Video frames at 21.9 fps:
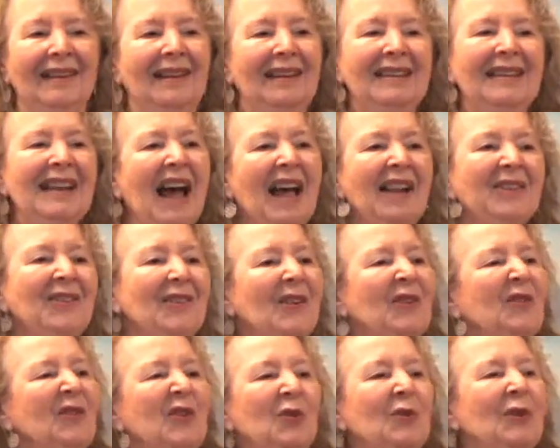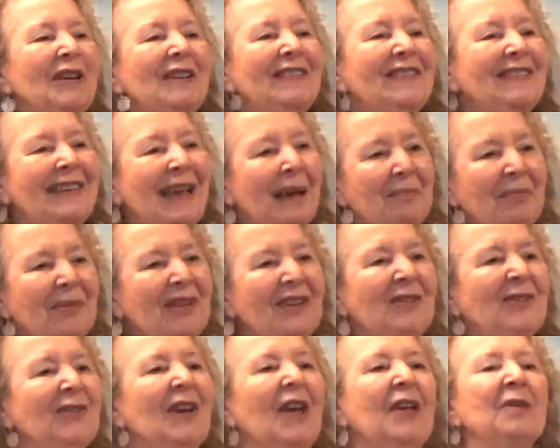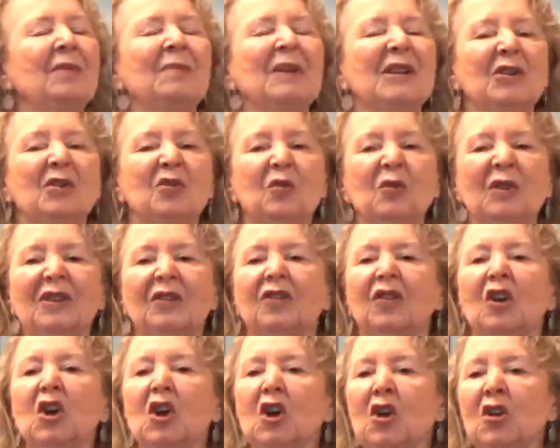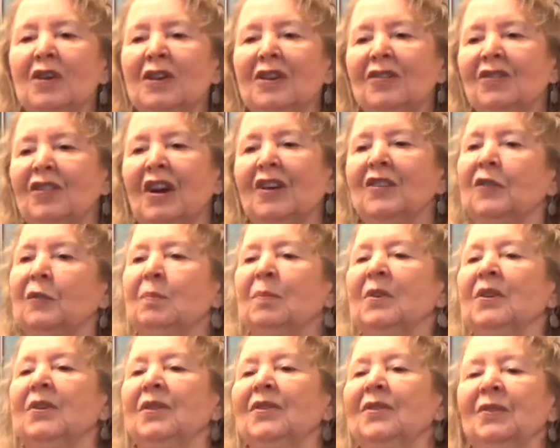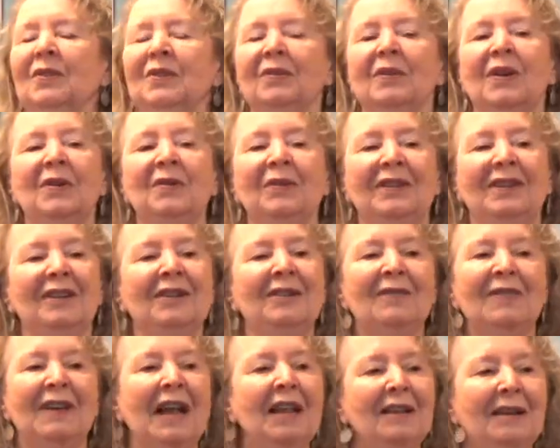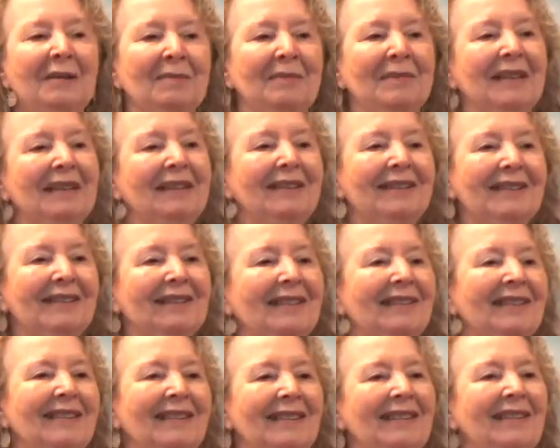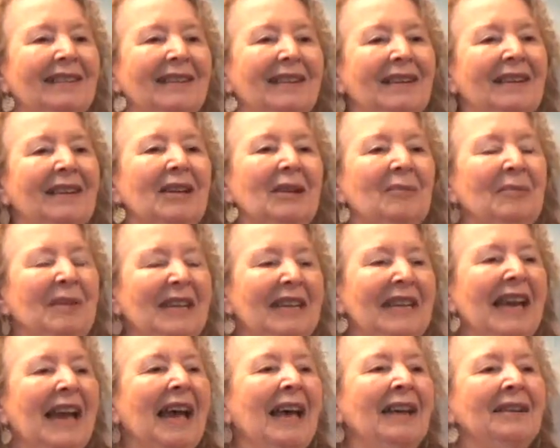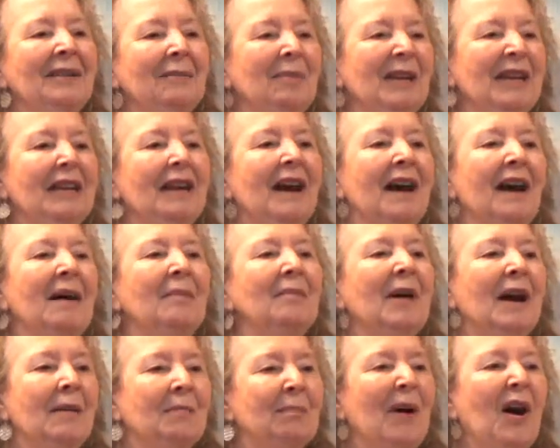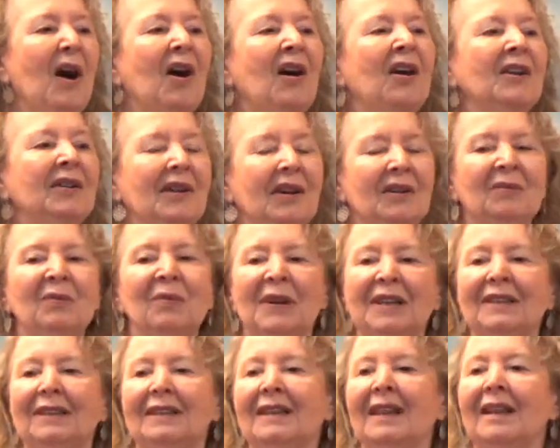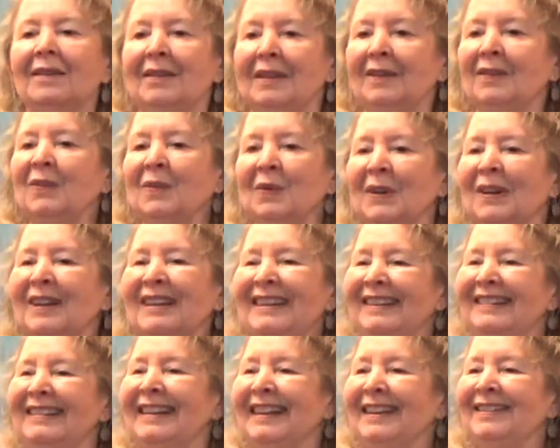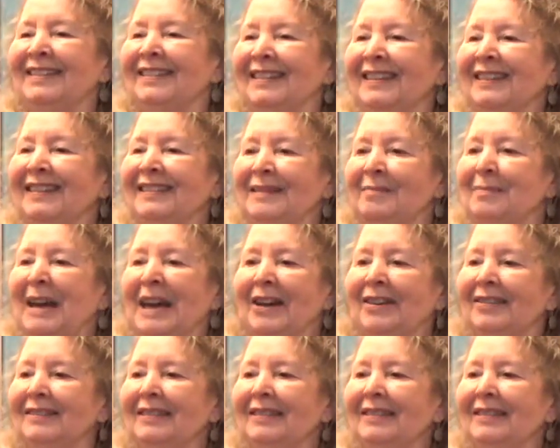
not just to accept each other, but to encourage our spiritual growth and development, began to become a part of what this organization is about.